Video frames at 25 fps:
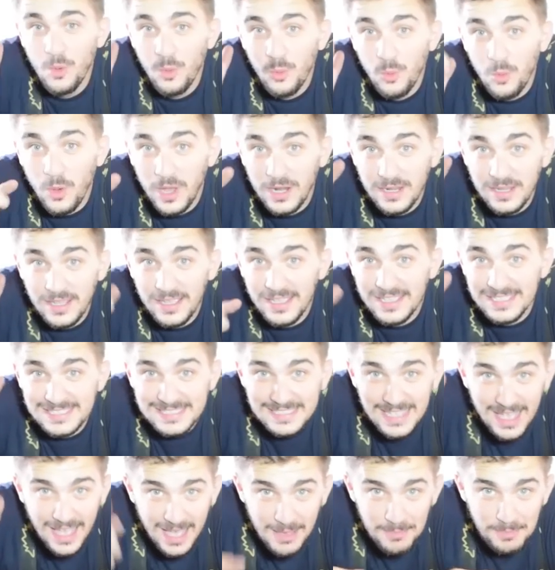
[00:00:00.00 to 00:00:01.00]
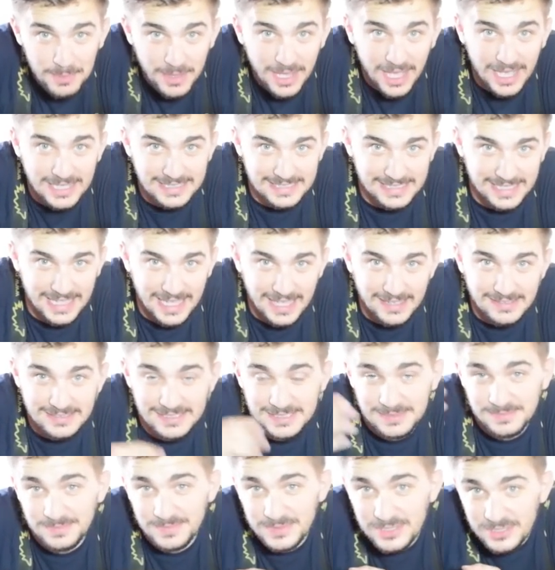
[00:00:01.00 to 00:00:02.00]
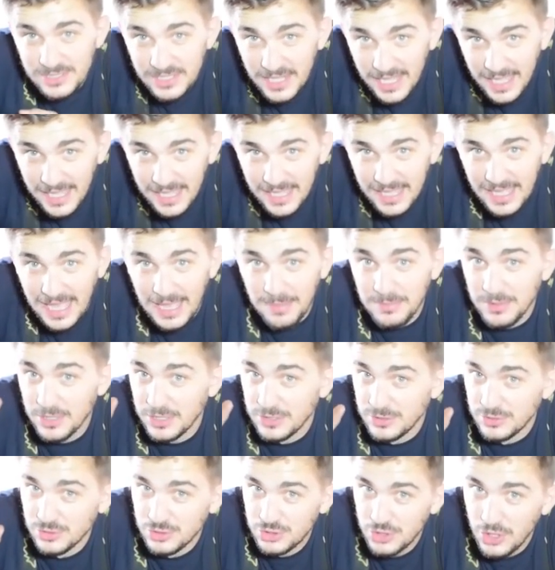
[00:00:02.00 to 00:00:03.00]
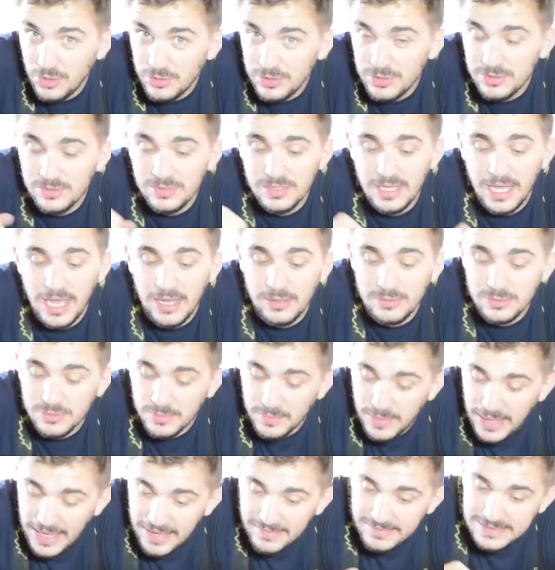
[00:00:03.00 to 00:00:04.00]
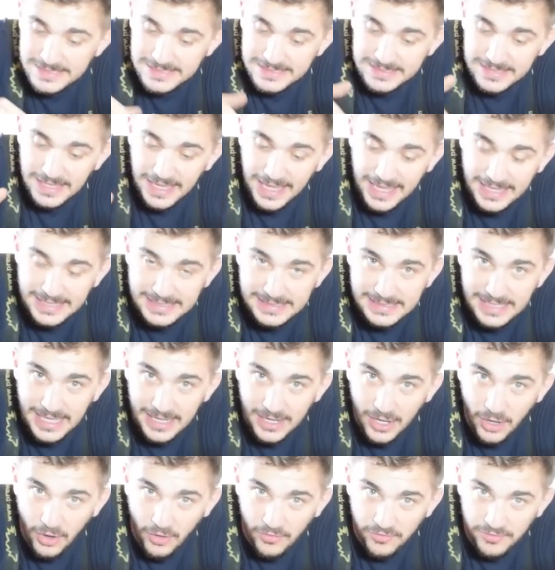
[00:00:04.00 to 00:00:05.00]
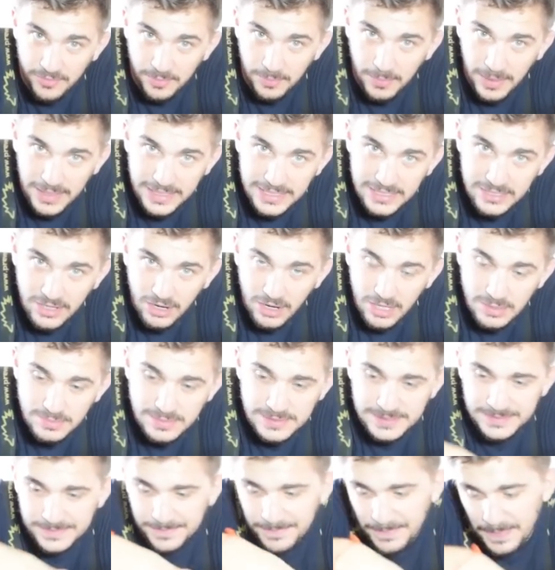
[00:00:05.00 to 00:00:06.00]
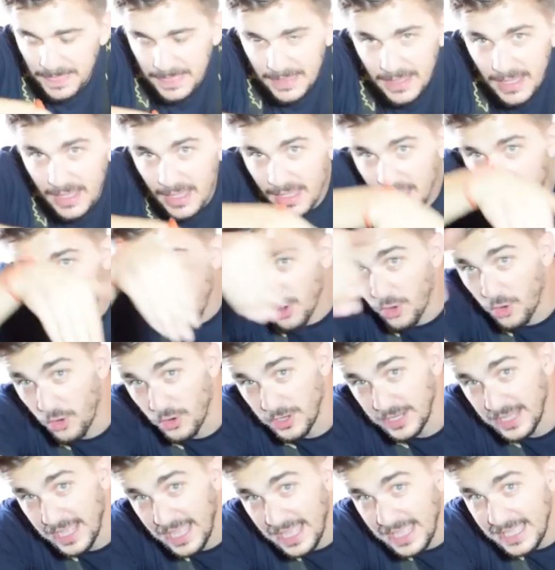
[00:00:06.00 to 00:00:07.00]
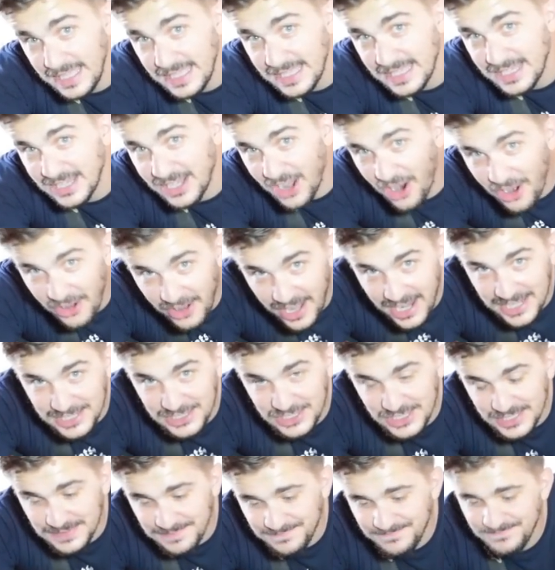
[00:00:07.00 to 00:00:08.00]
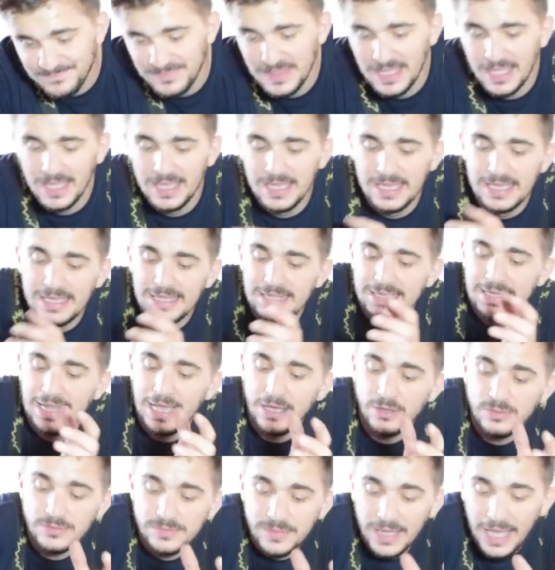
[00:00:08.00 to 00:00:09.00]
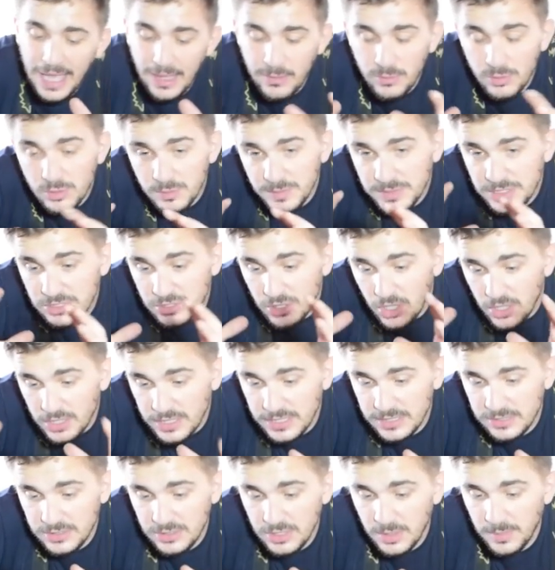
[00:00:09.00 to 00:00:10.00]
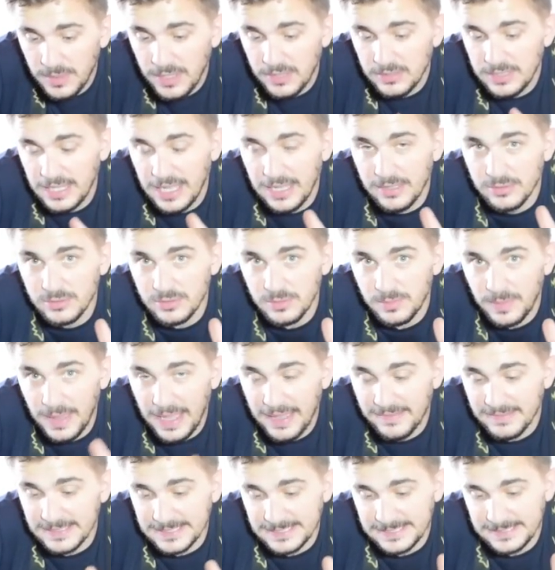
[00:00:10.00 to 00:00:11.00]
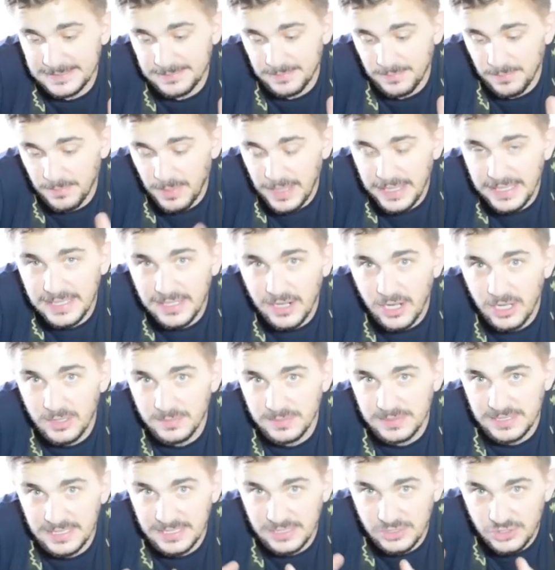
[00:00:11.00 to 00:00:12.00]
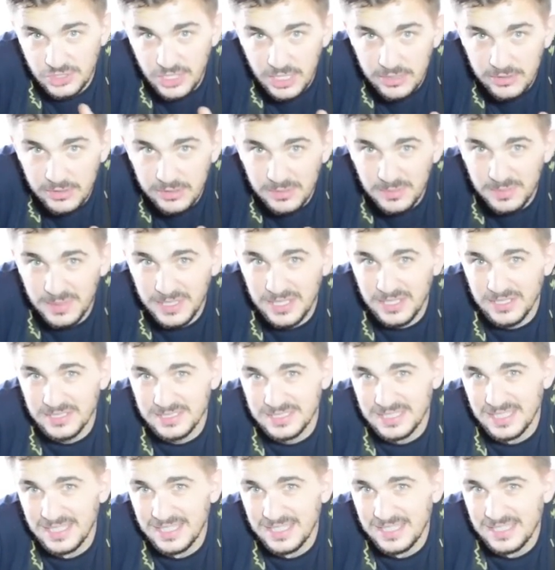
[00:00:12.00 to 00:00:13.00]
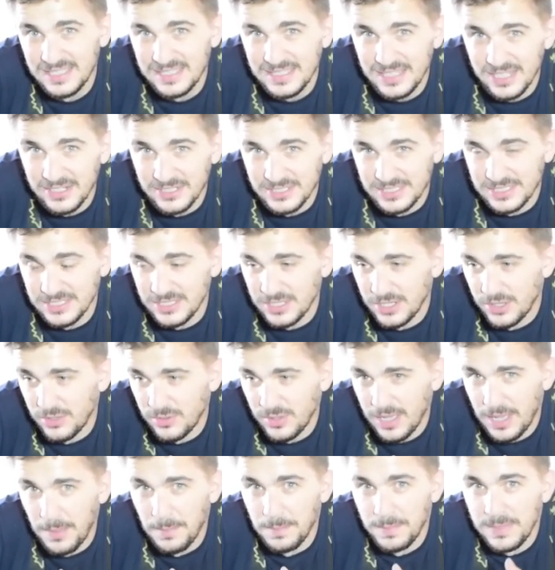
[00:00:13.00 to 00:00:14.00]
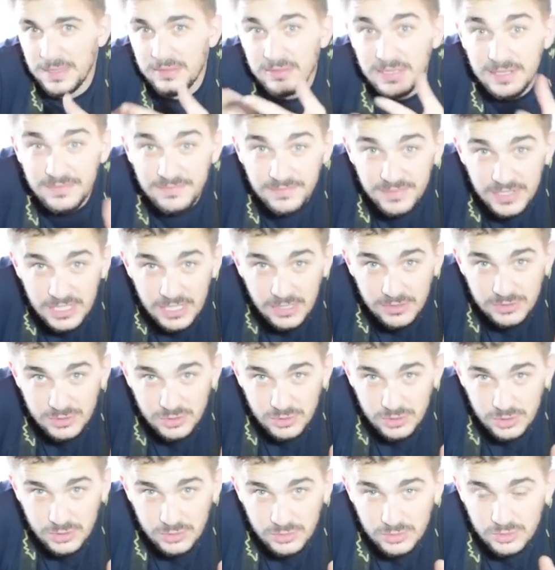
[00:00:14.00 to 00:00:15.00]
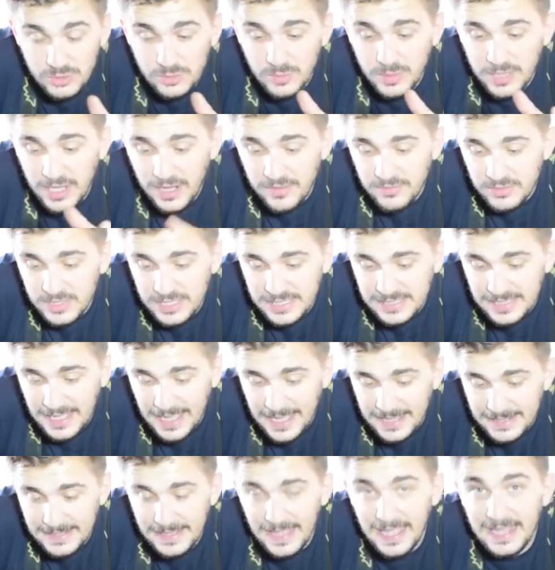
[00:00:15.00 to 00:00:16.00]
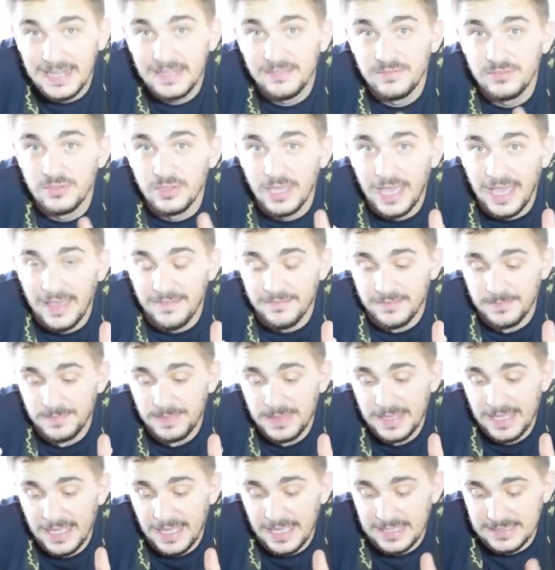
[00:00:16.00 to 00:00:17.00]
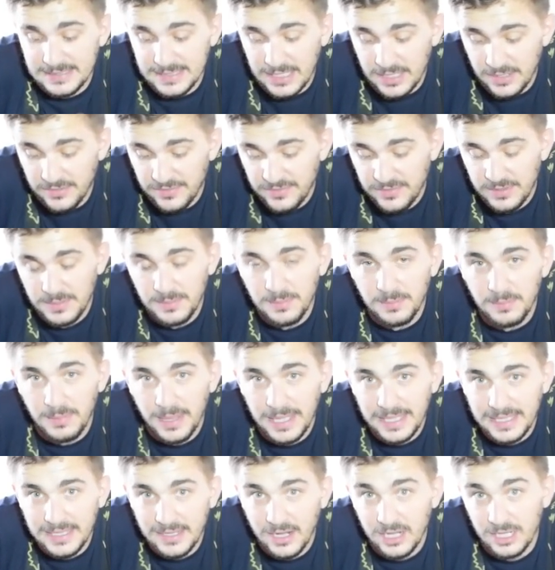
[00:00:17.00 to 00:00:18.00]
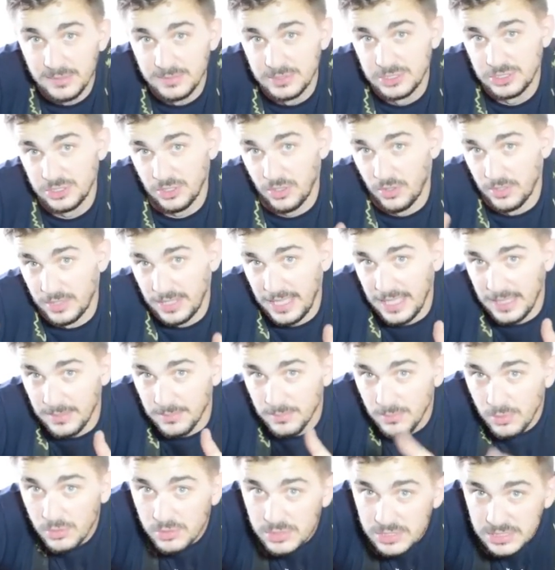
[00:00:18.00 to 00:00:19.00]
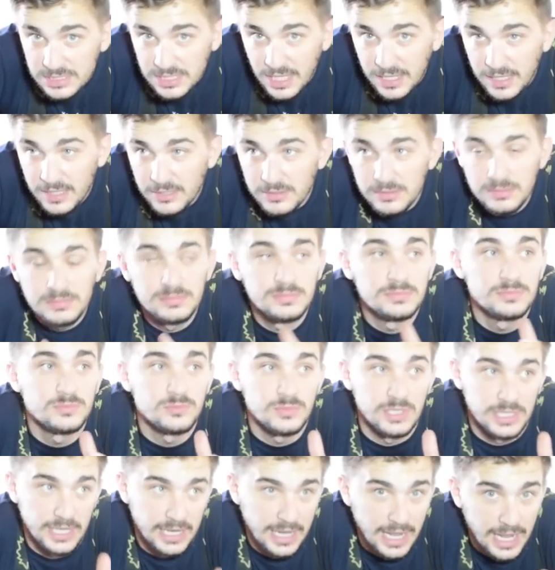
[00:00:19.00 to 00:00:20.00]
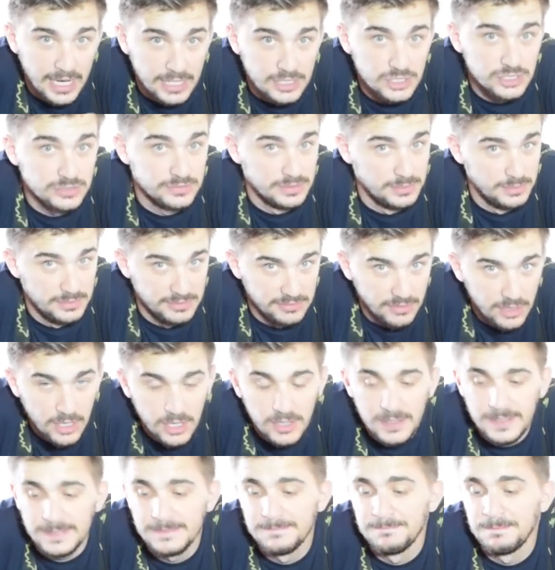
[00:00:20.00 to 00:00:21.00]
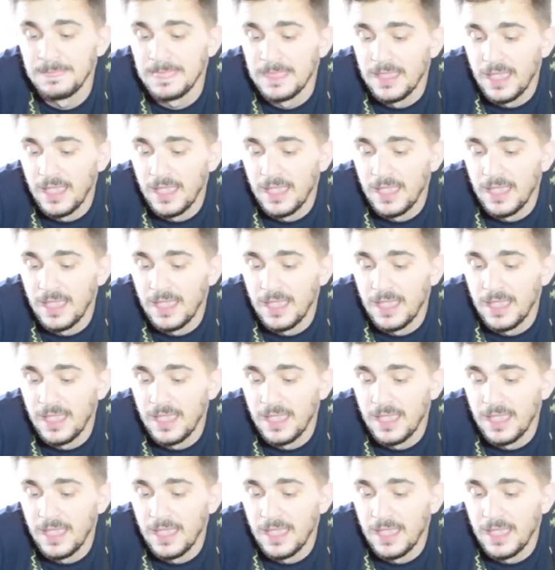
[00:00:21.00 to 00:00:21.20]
What is up, guys and gals? Today I'm going to show you how to balance a set of bike carbs on a car engine. Now, I won't be talking to you about how to balance bike carbs in general because there's, you know, a million videos on YouTube covering that, and if you have a set of bike carbs on a motorcycle where they actually belong,